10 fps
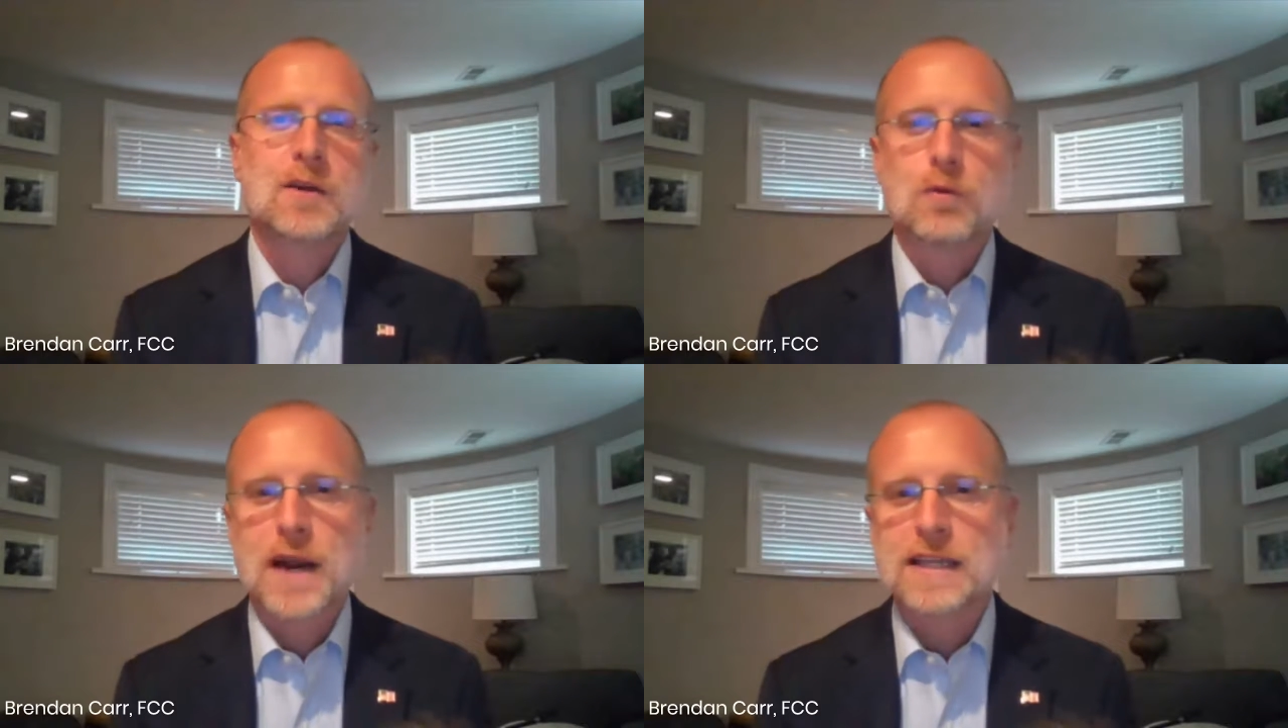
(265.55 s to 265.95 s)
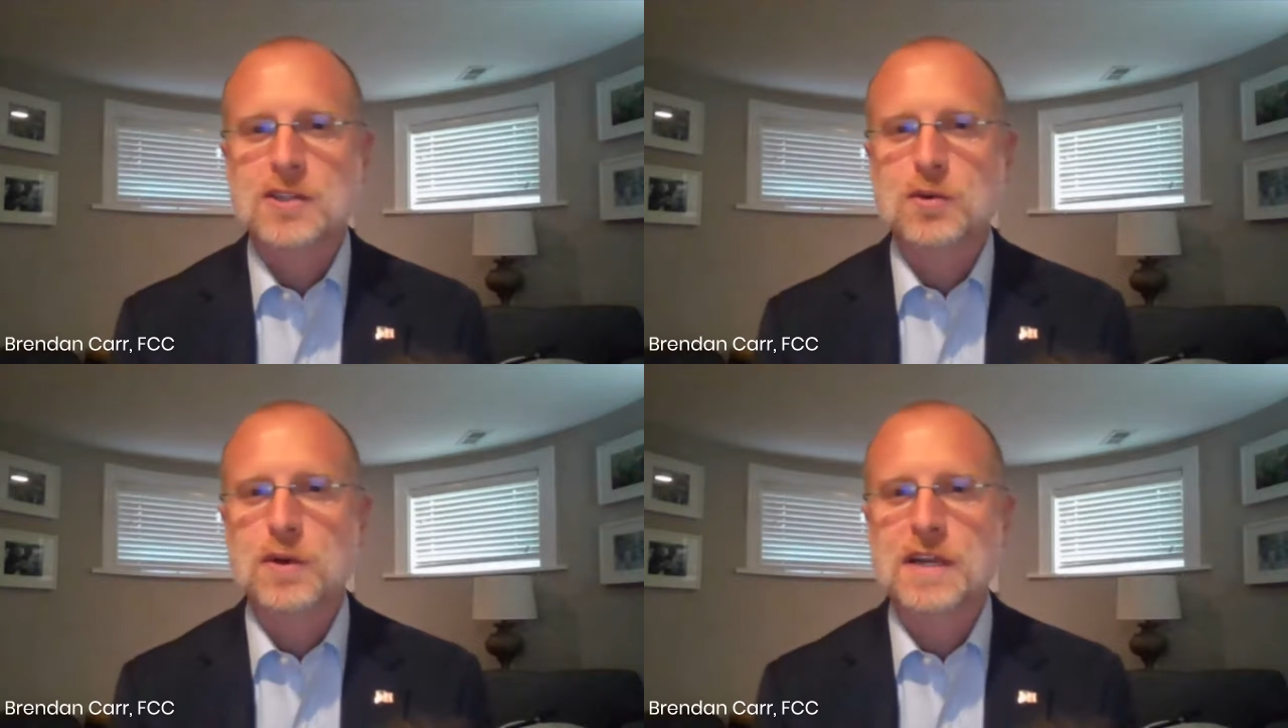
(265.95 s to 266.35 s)

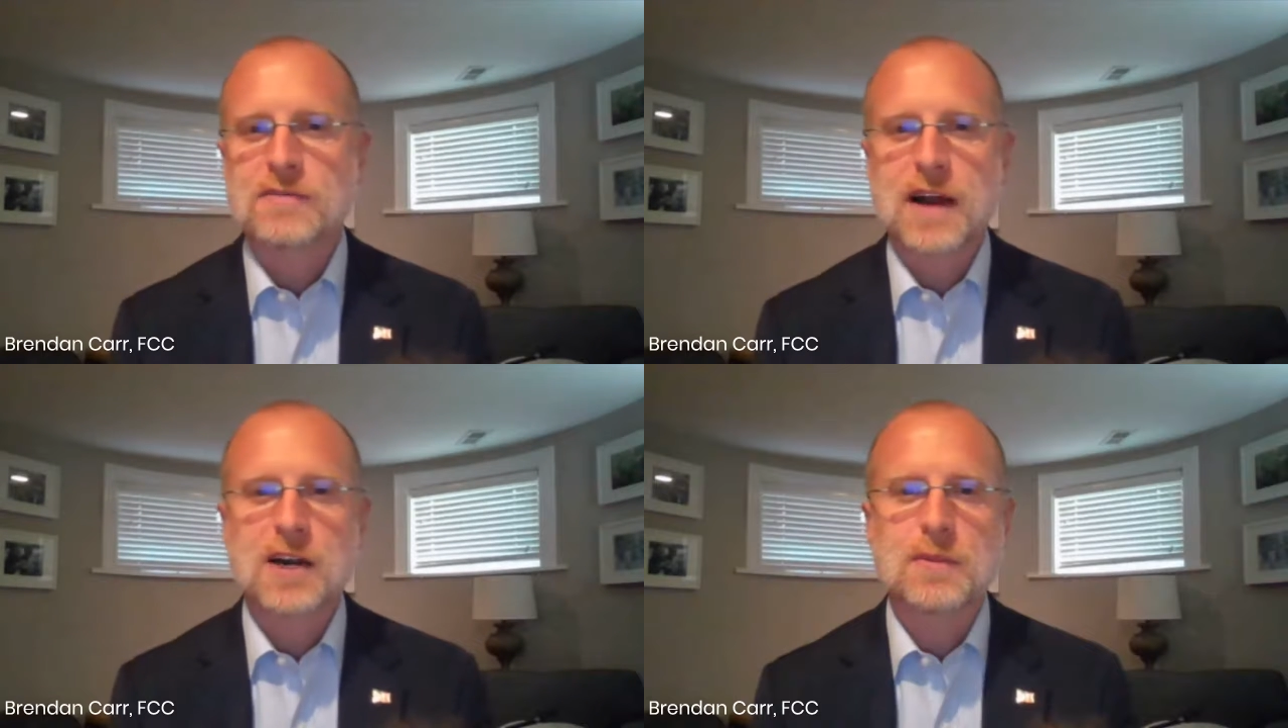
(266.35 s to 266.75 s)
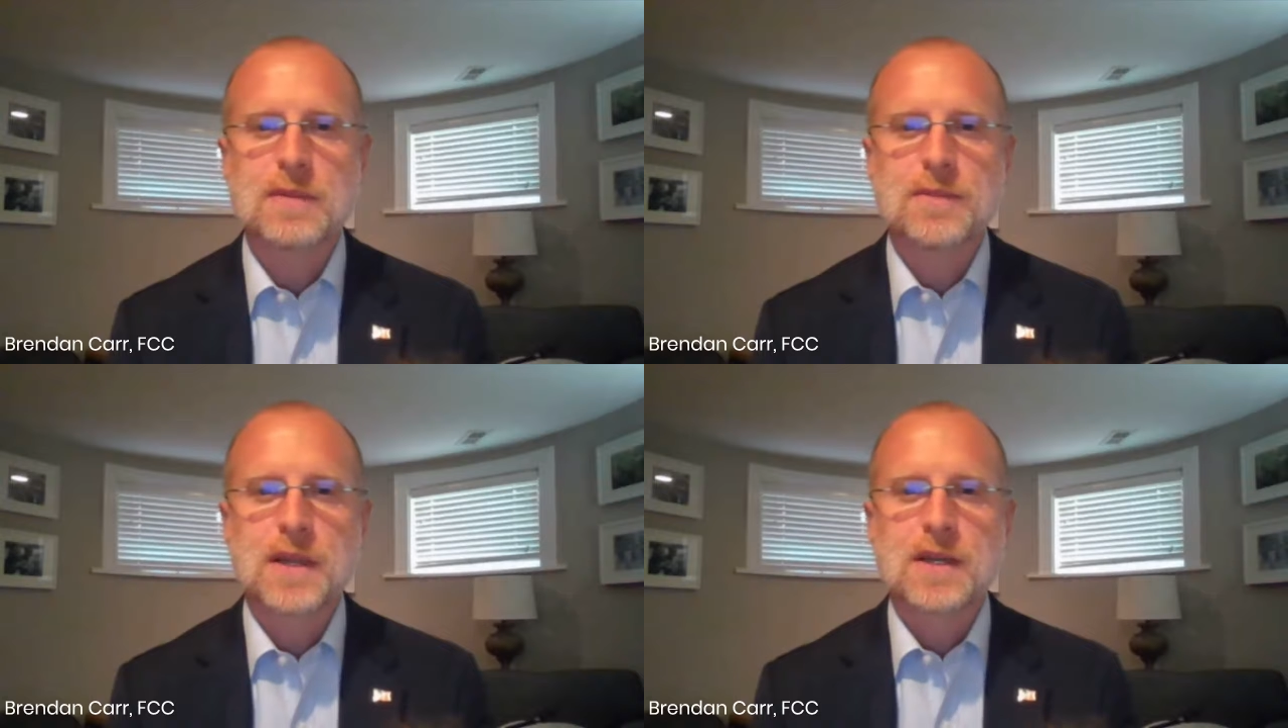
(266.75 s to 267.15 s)
regulatory
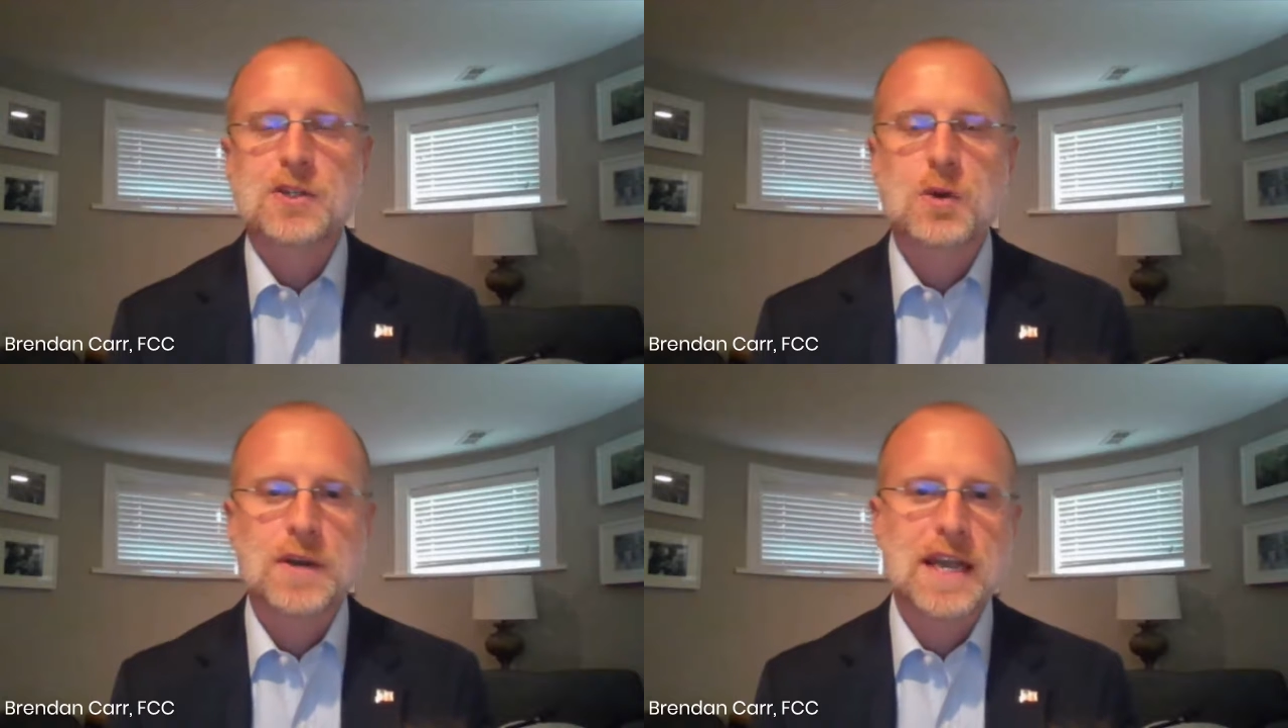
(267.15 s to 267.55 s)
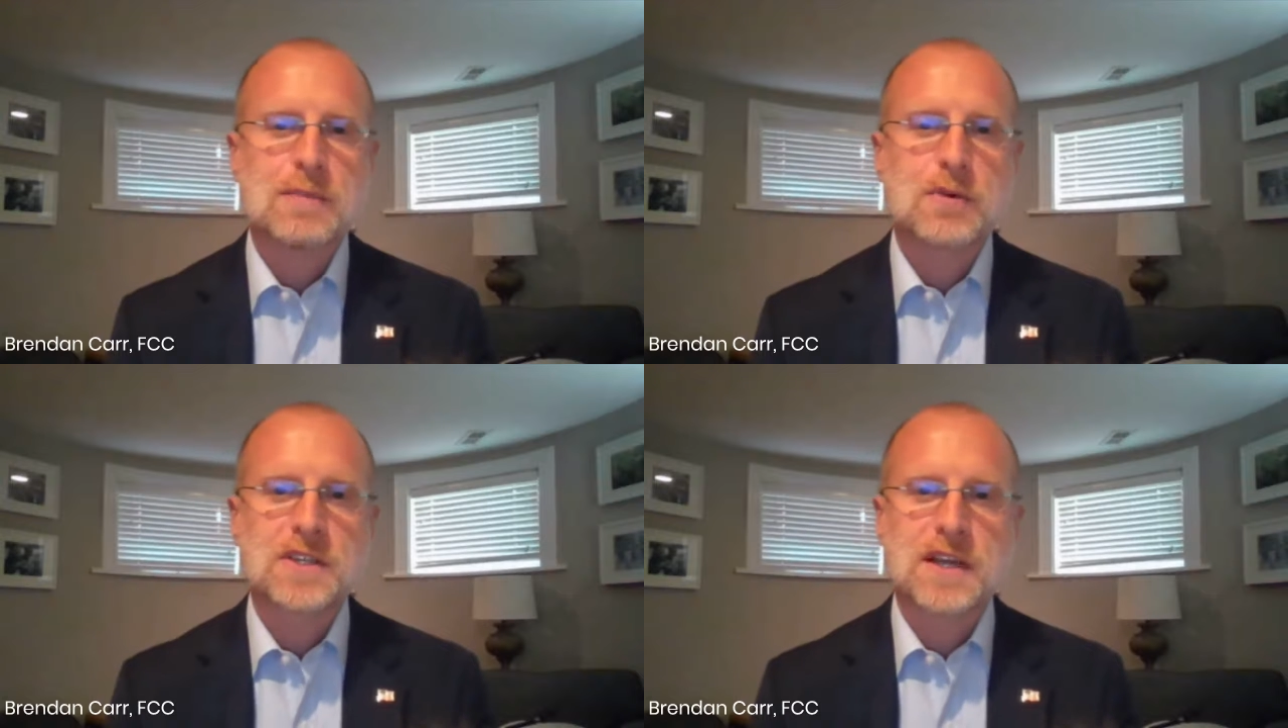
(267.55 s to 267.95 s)
environment to
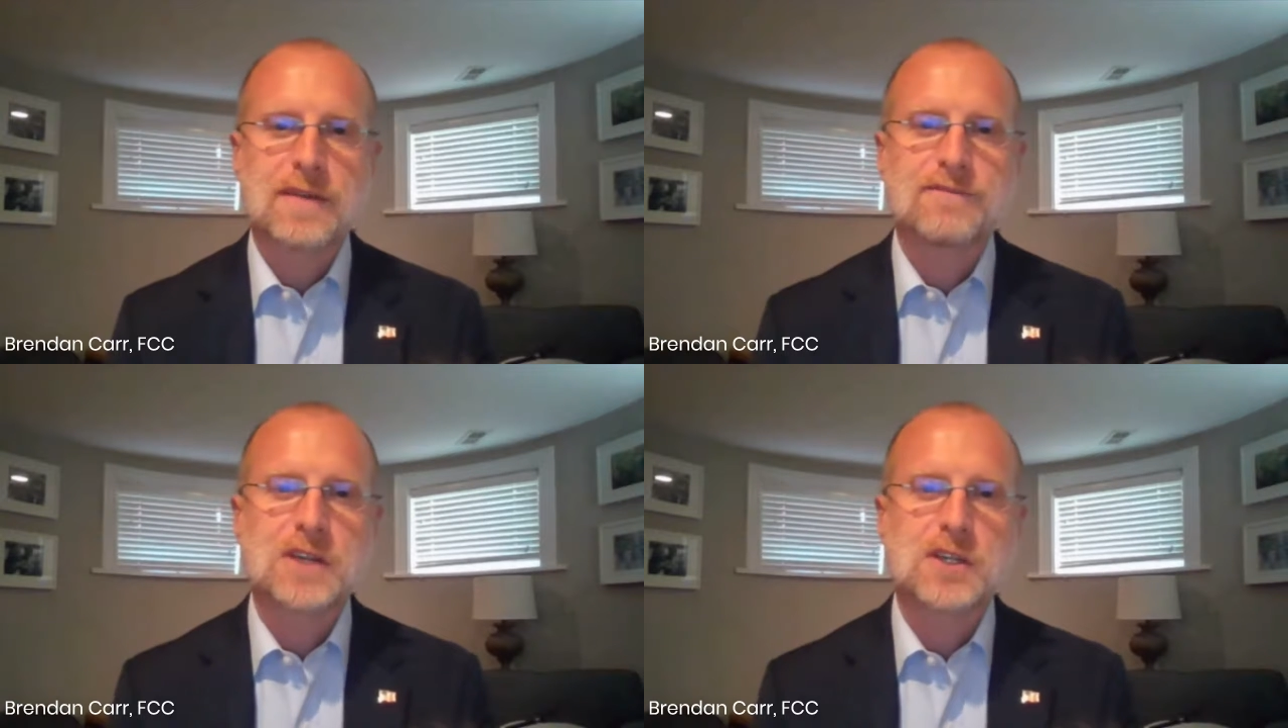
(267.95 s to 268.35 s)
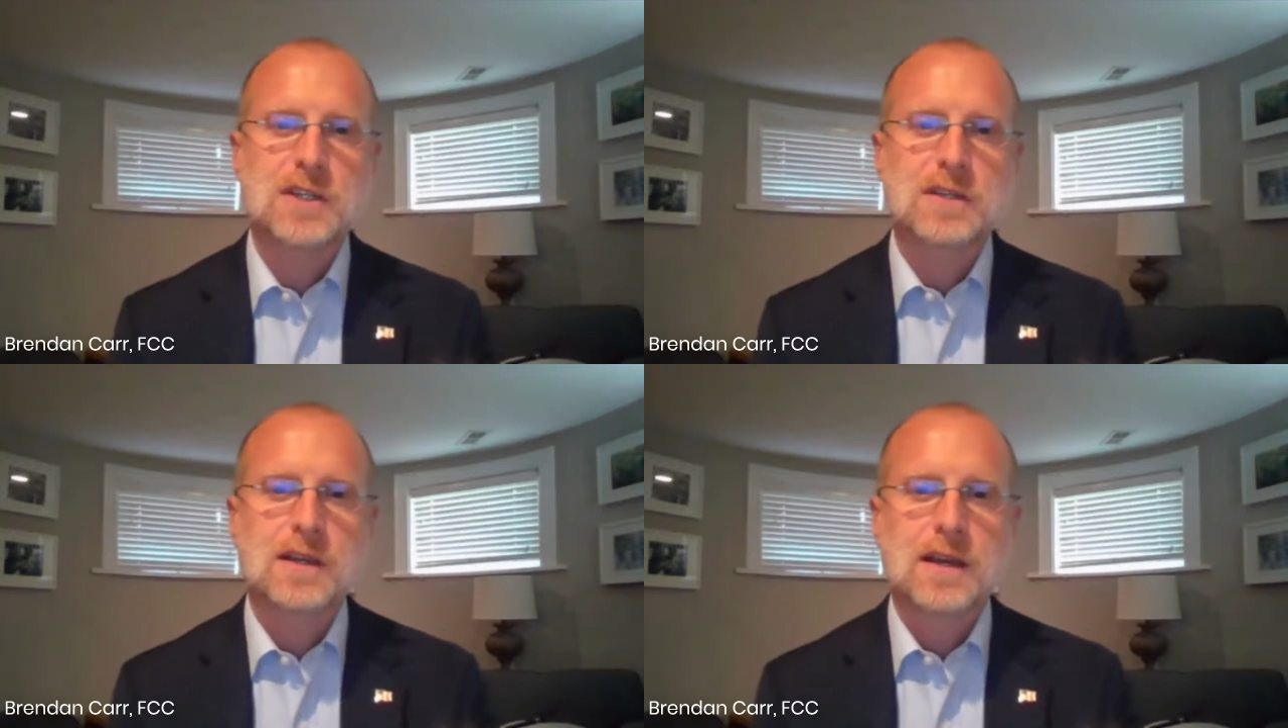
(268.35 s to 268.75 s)
enable this
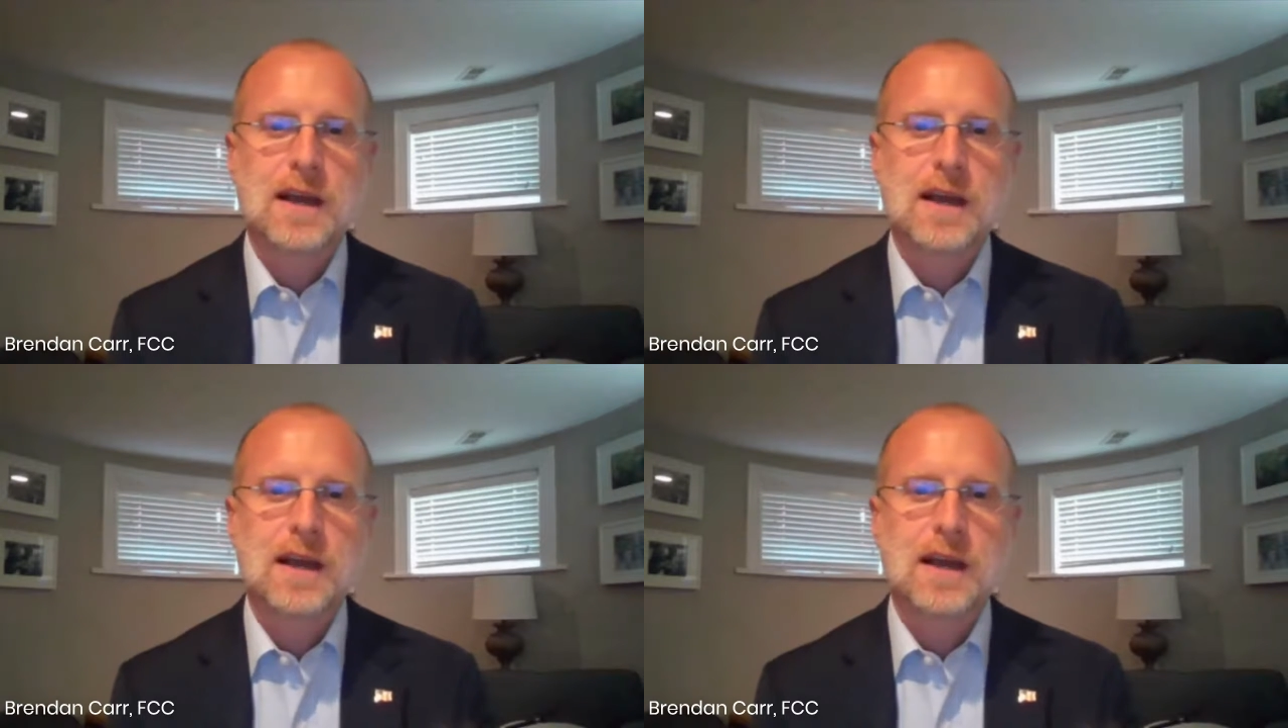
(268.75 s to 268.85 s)
efficient,